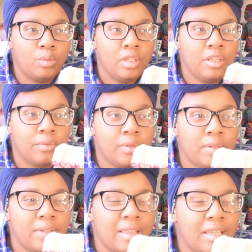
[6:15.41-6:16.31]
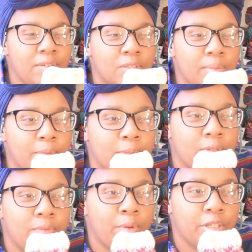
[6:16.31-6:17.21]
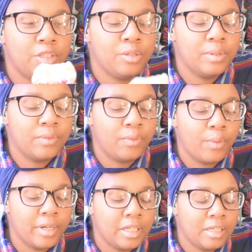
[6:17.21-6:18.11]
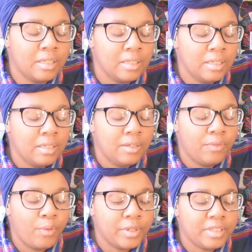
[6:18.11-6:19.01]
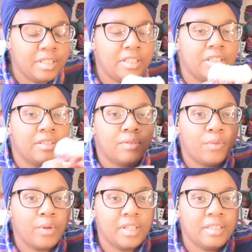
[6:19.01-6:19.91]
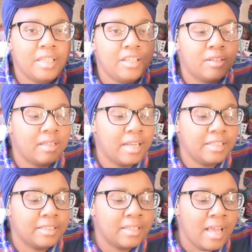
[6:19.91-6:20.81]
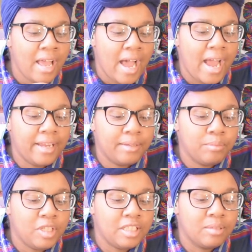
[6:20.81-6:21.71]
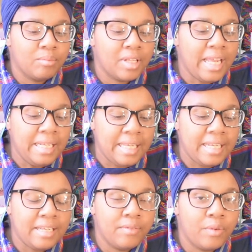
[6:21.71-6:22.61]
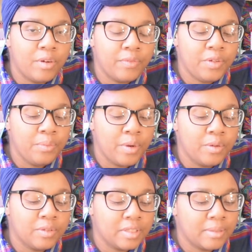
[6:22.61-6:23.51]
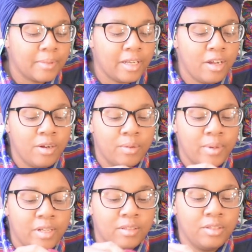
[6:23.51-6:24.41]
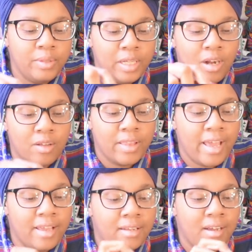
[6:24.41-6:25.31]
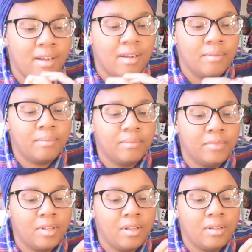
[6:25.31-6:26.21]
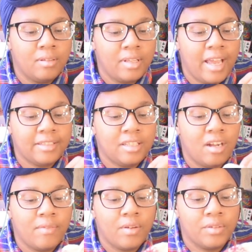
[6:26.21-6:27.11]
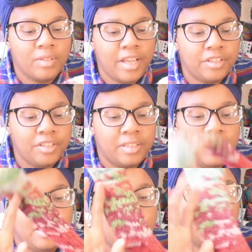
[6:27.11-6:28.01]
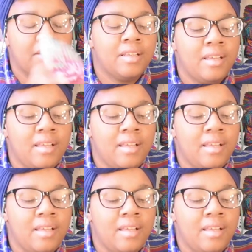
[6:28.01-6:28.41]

either, I think it was somewhere between 42 and 44 stitches for this heel and I just, I did some plain knitting for a few rows because I'm like, oh, well, doing all that, um, casting off all those extra stitches